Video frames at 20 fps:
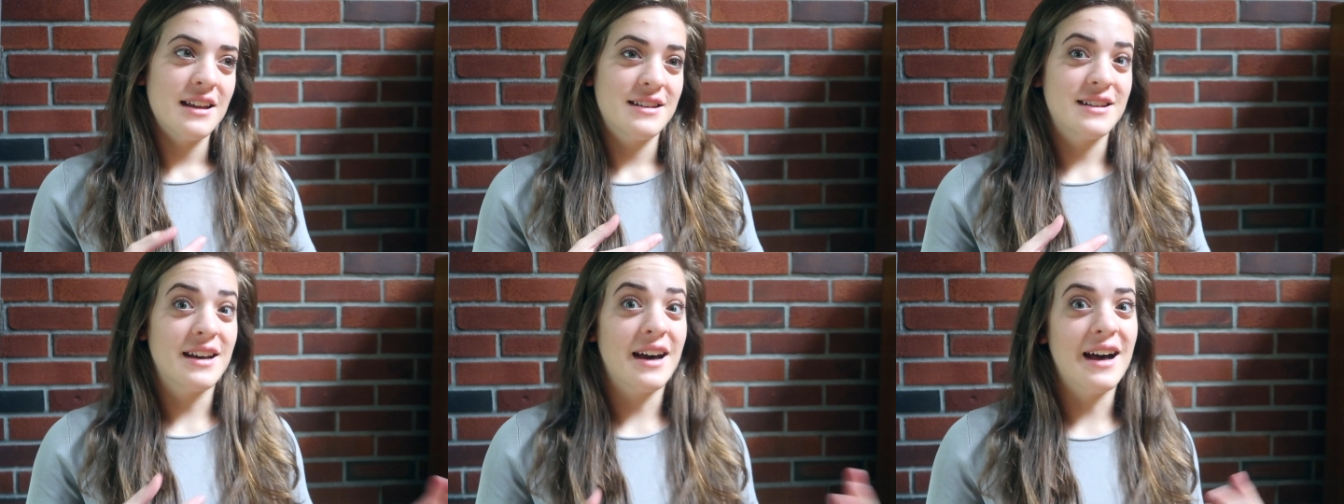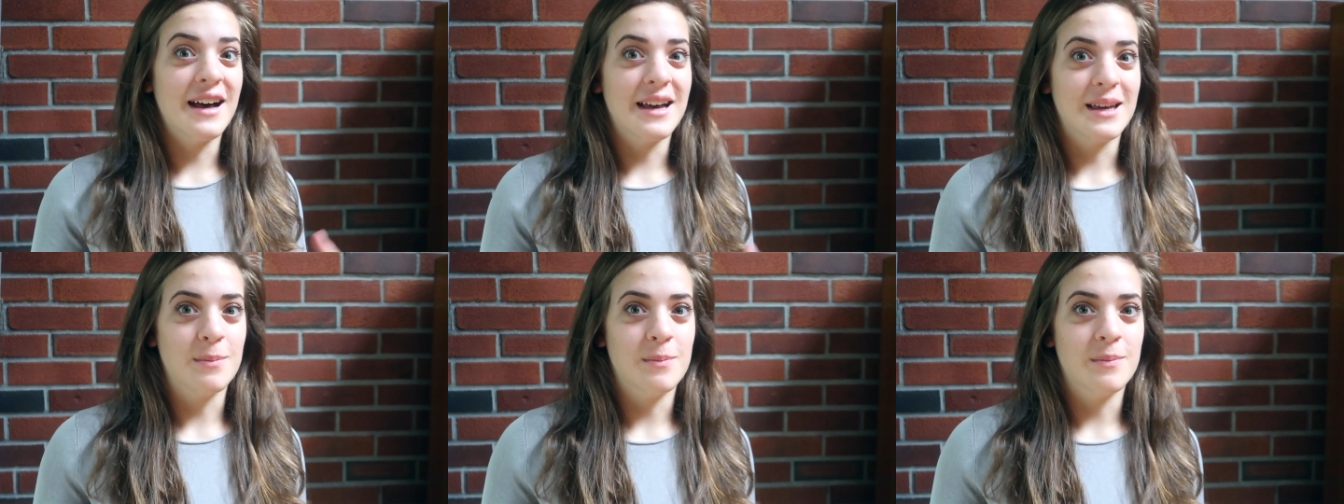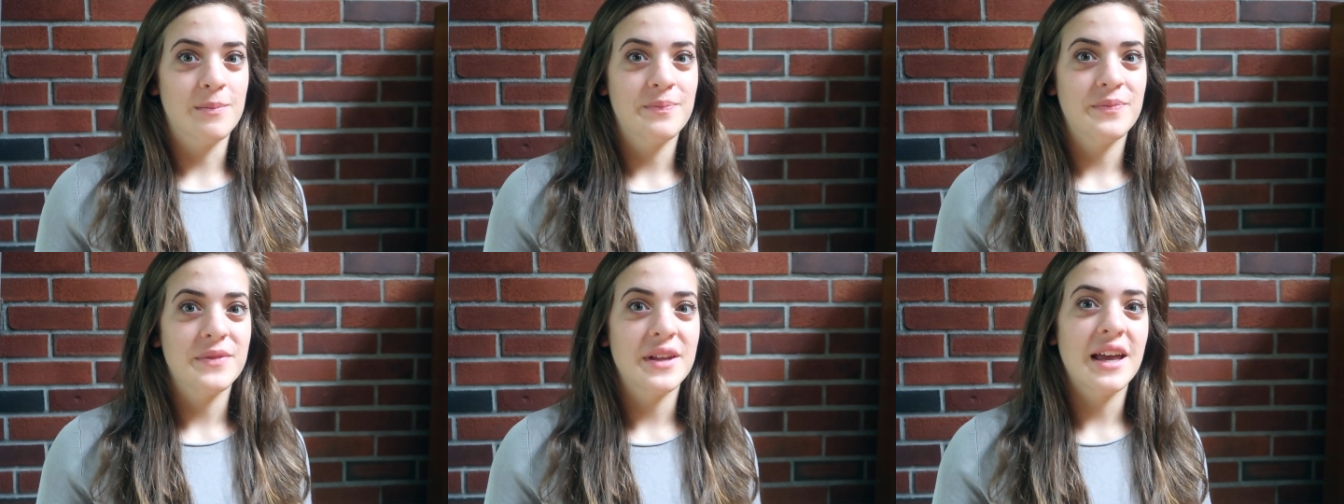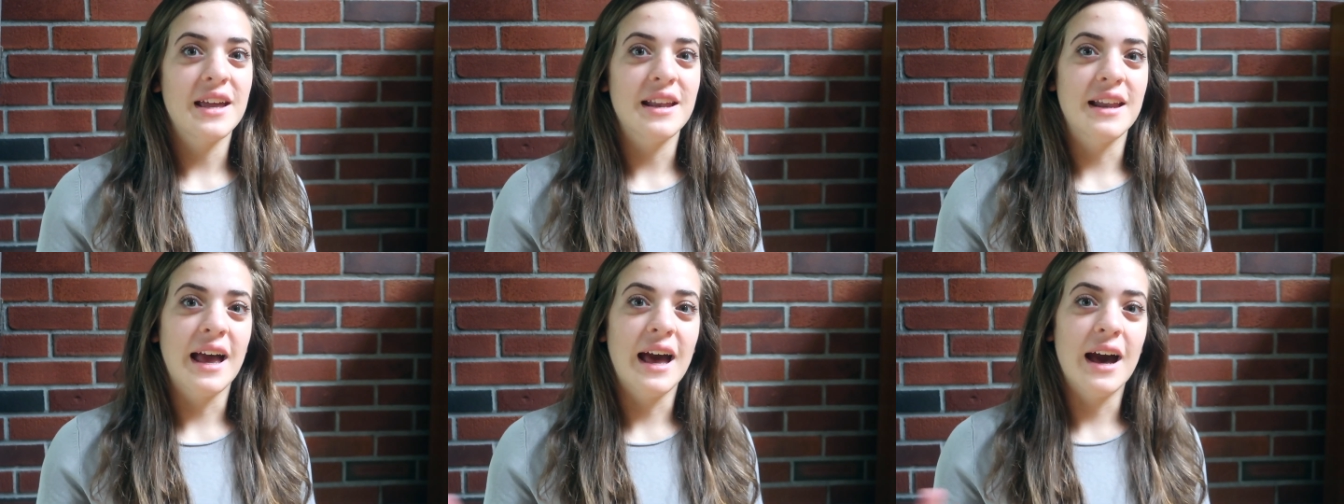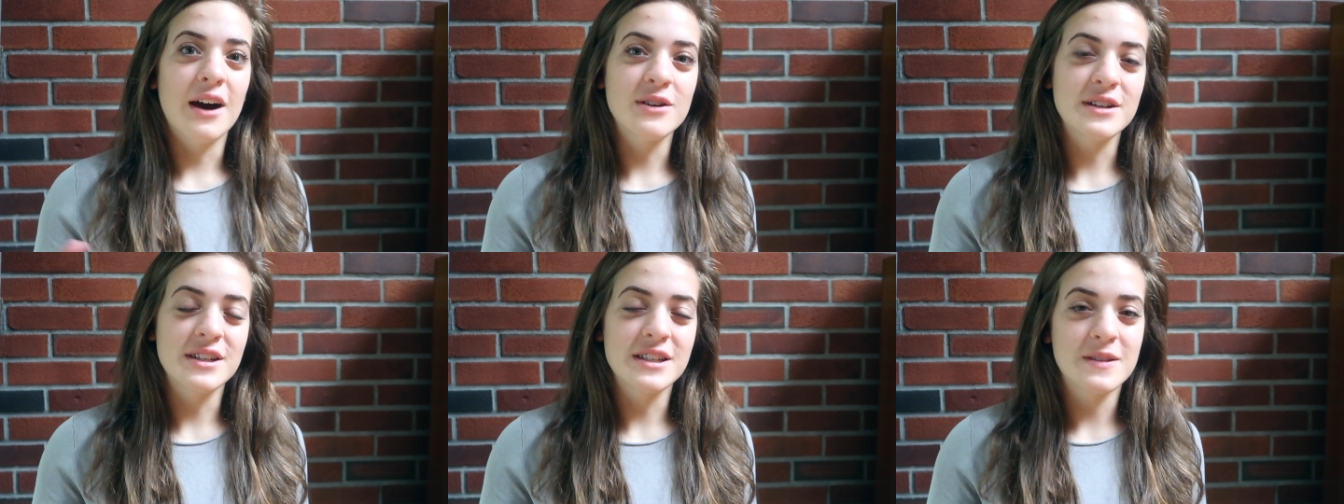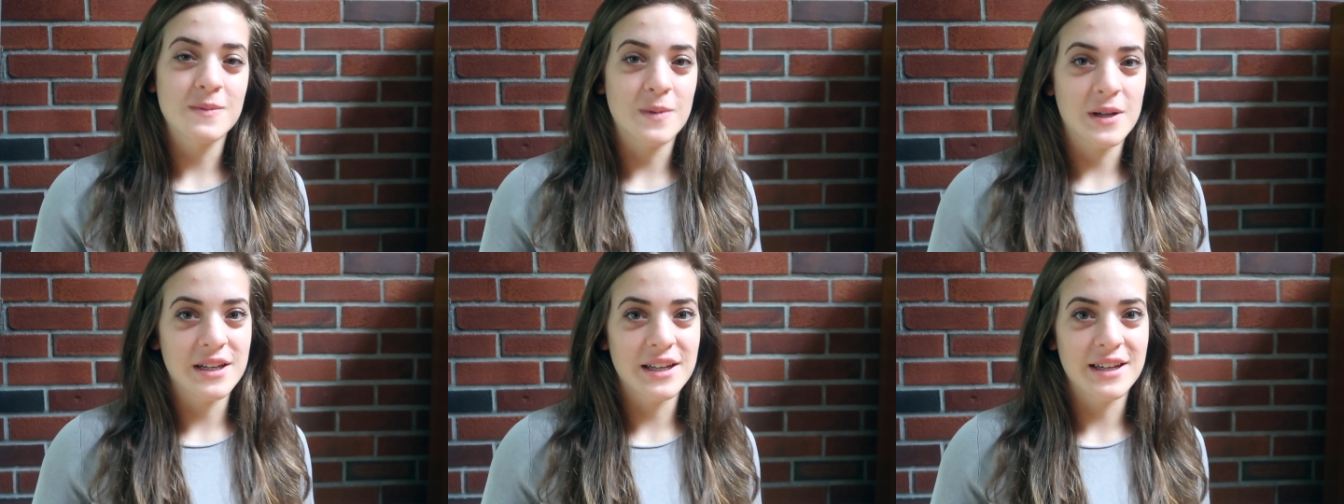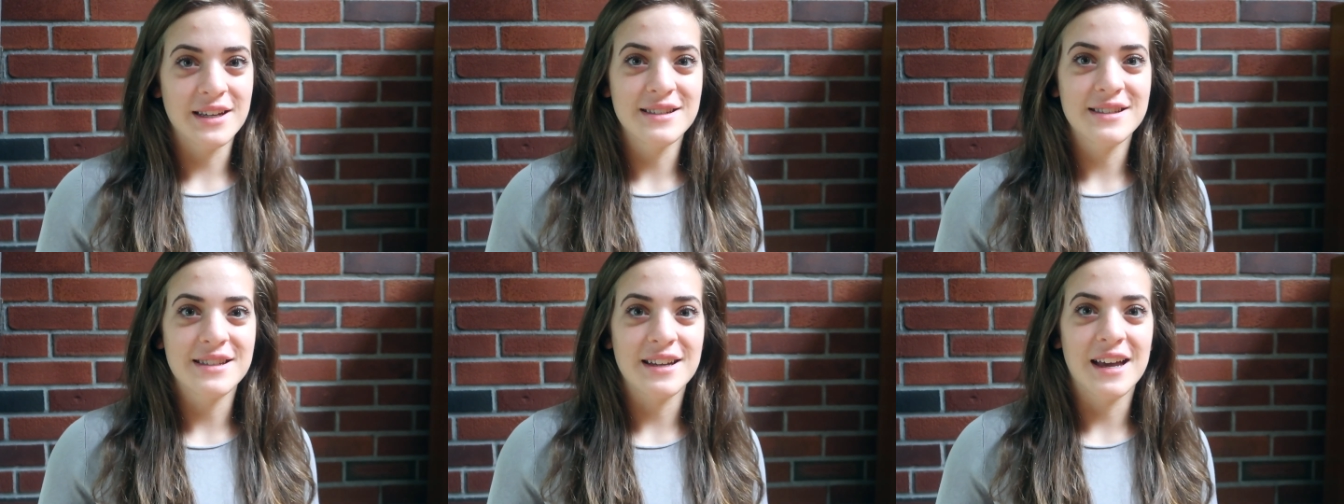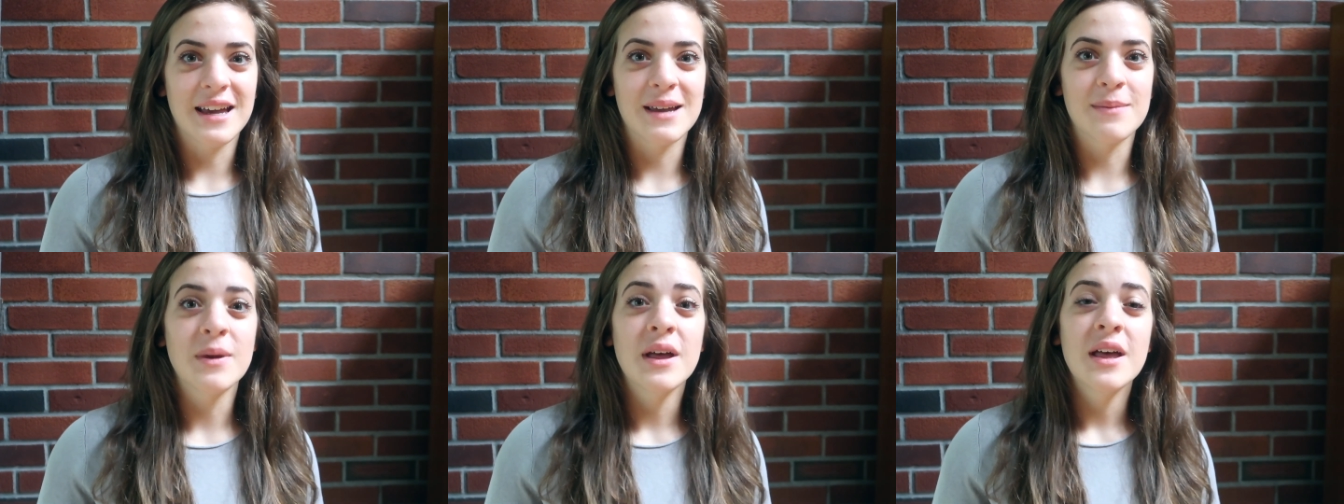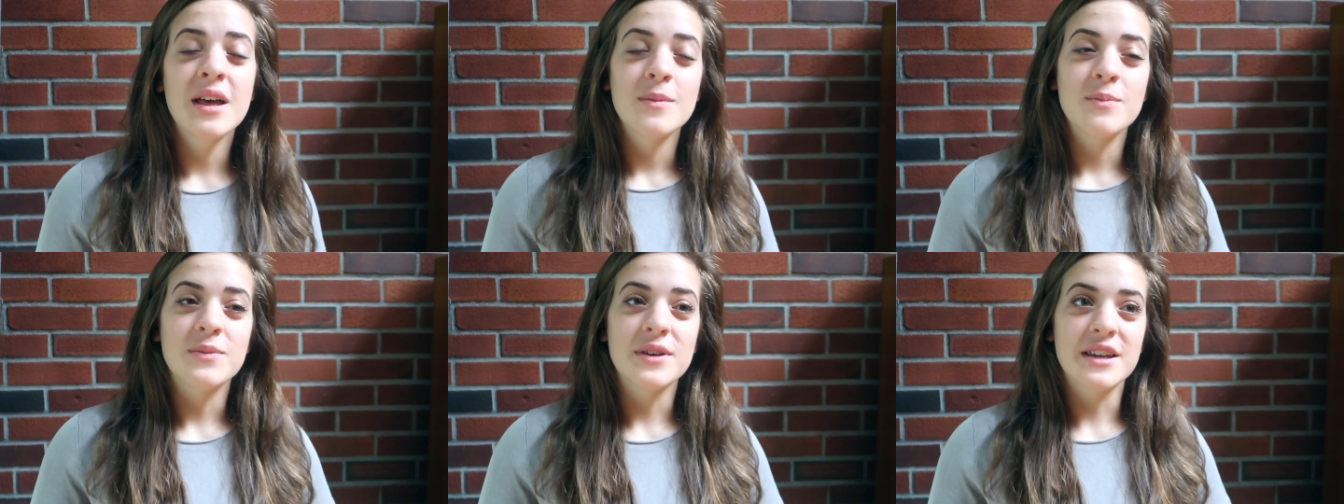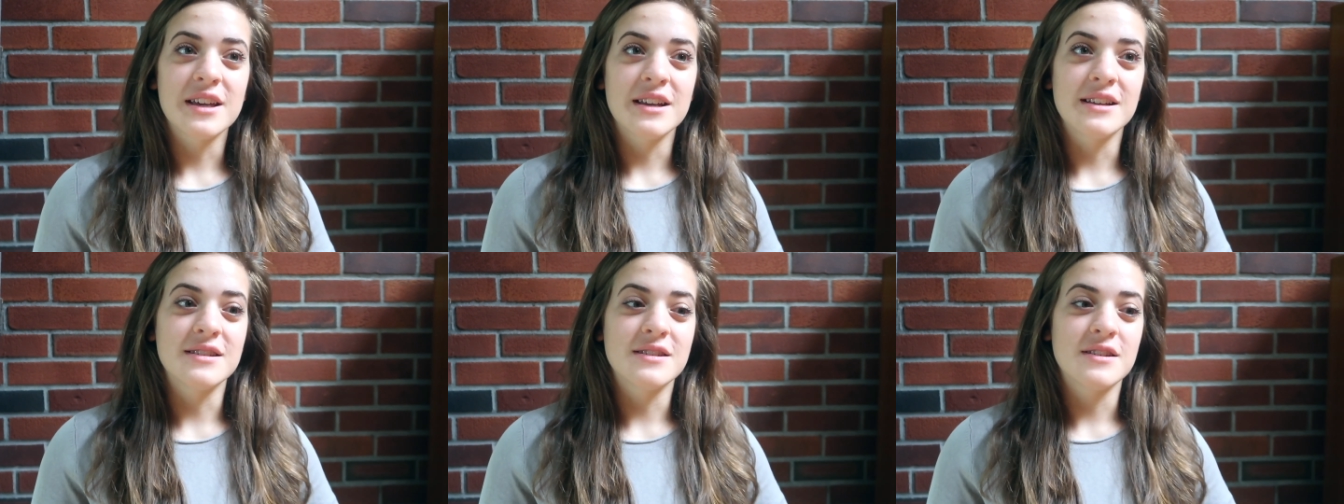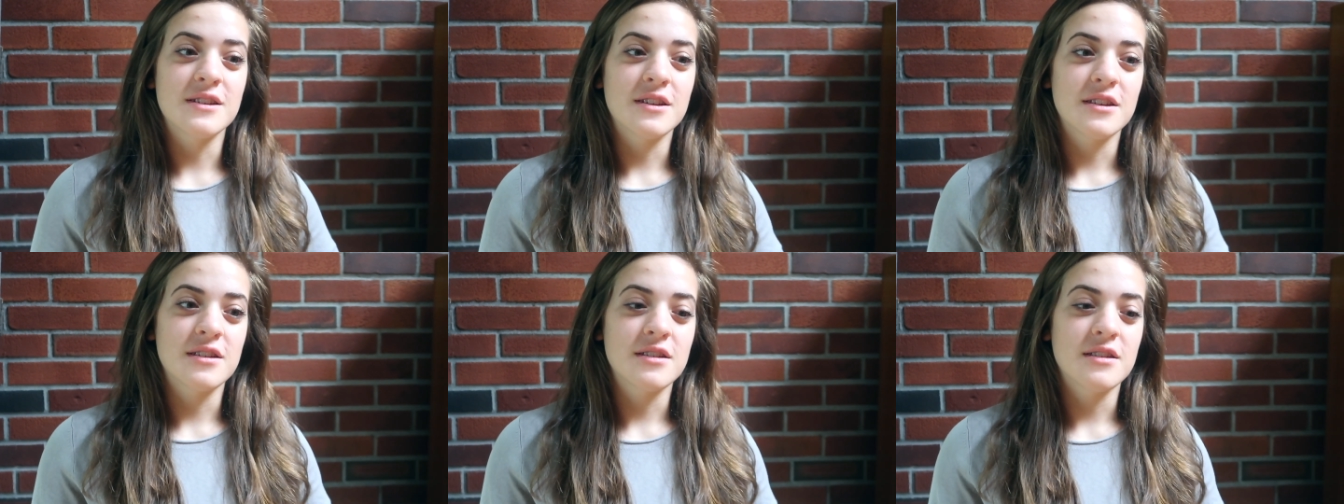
time and how he's spending his time, because